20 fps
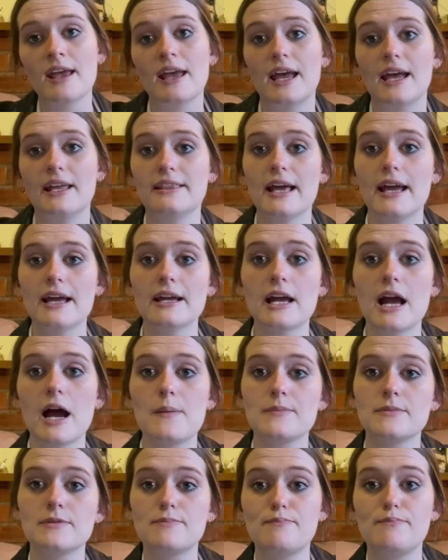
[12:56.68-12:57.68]
It then
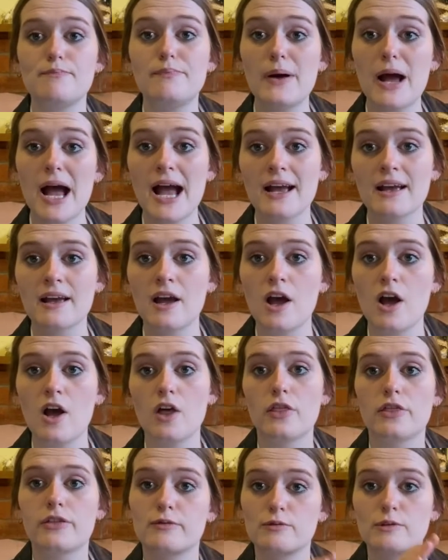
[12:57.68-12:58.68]
comes back
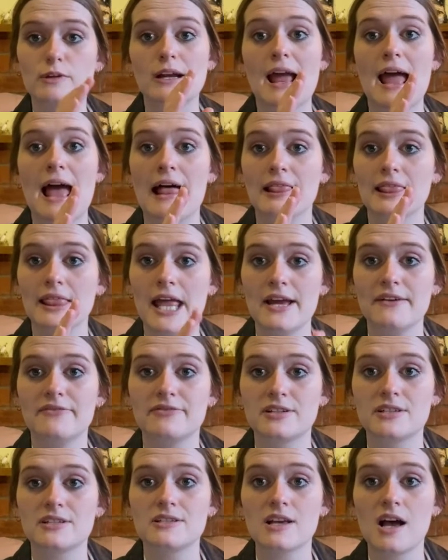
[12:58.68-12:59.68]
through our
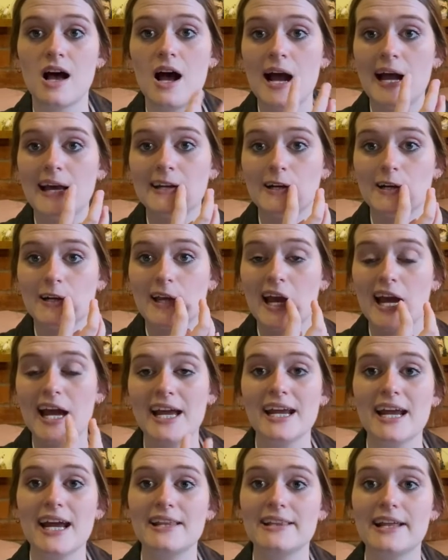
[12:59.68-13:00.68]
left side,
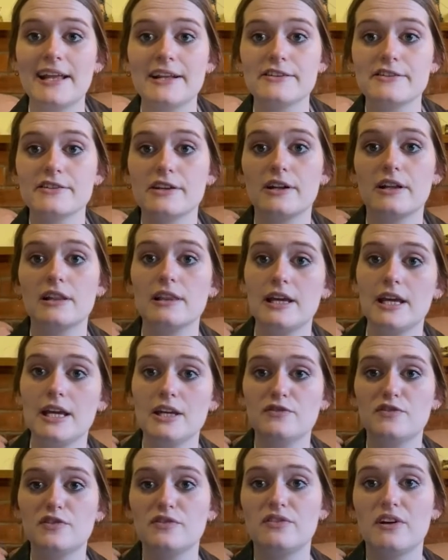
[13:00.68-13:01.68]
okay, and then it's going to
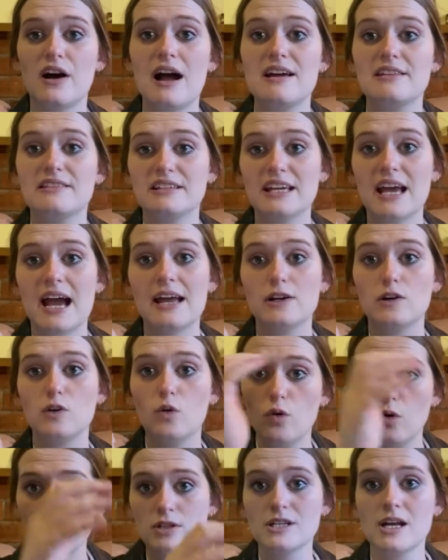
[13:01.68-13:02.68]
leave via the
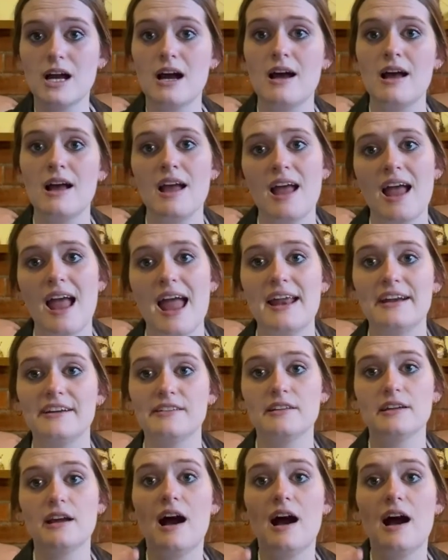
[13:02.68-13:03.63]
aorta, and the